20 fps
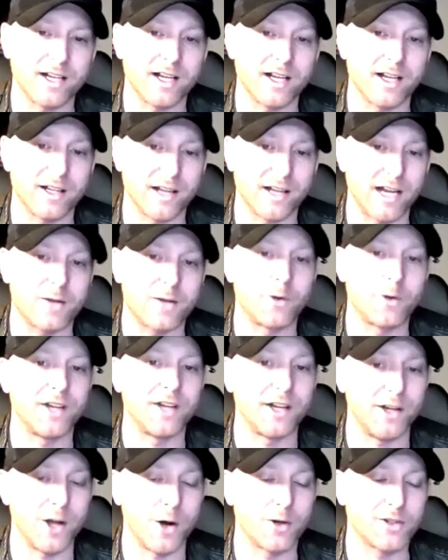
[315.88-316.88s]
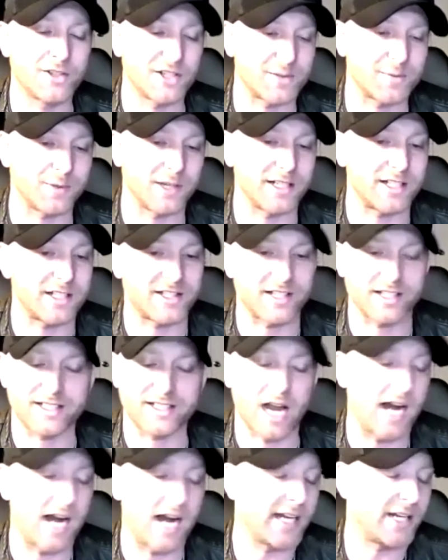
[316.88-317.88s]
anyone that knows this place, it's a
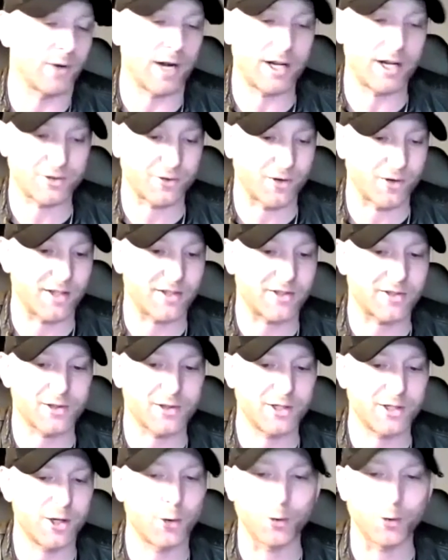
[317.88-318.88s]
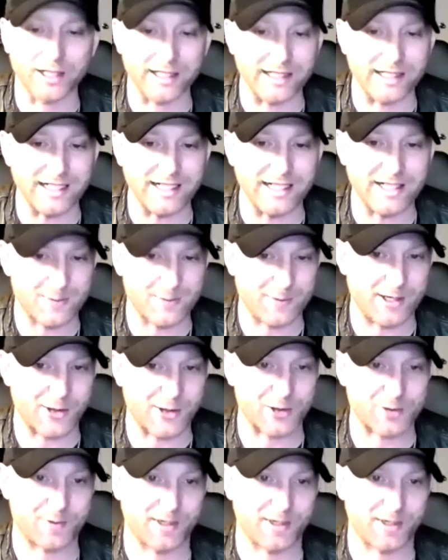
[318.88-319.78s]
tiny restaurant, so you don't really need speakers.